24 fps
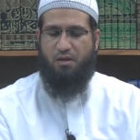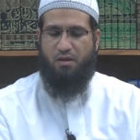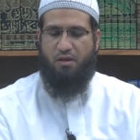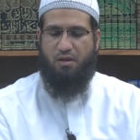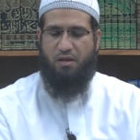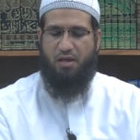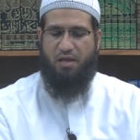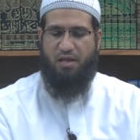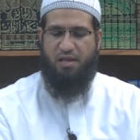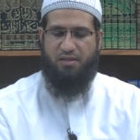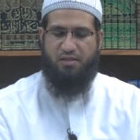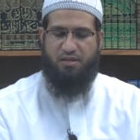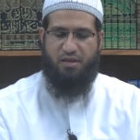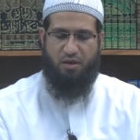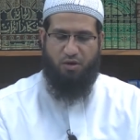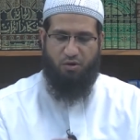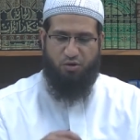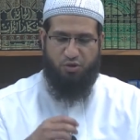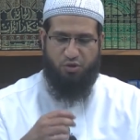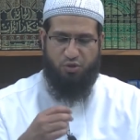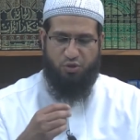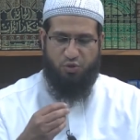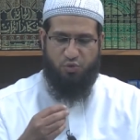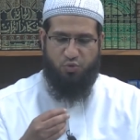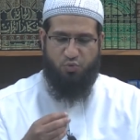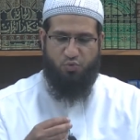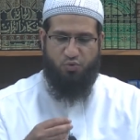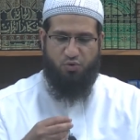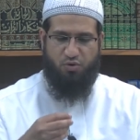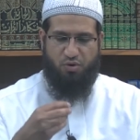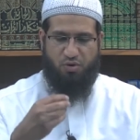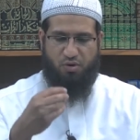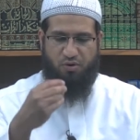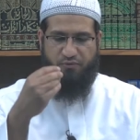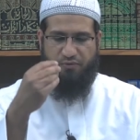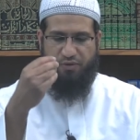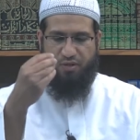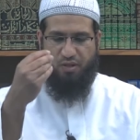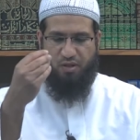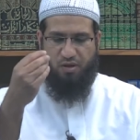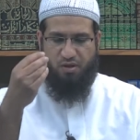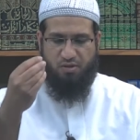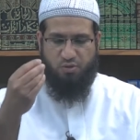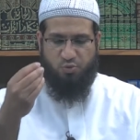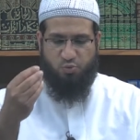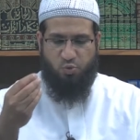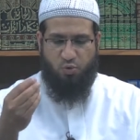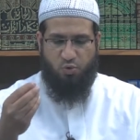and they are sure of
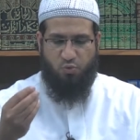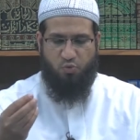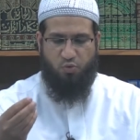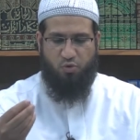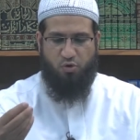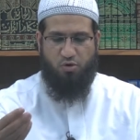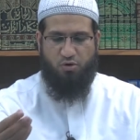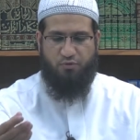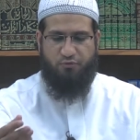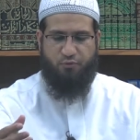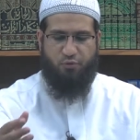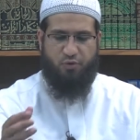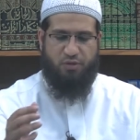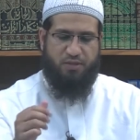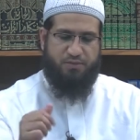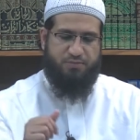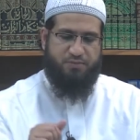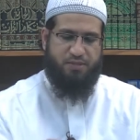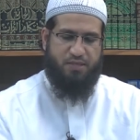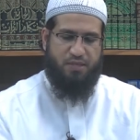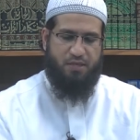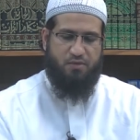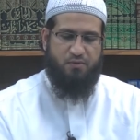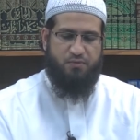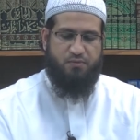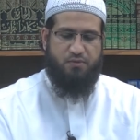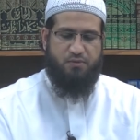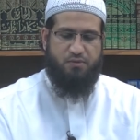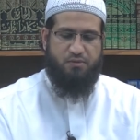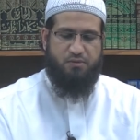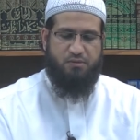Allah's reward for themselves,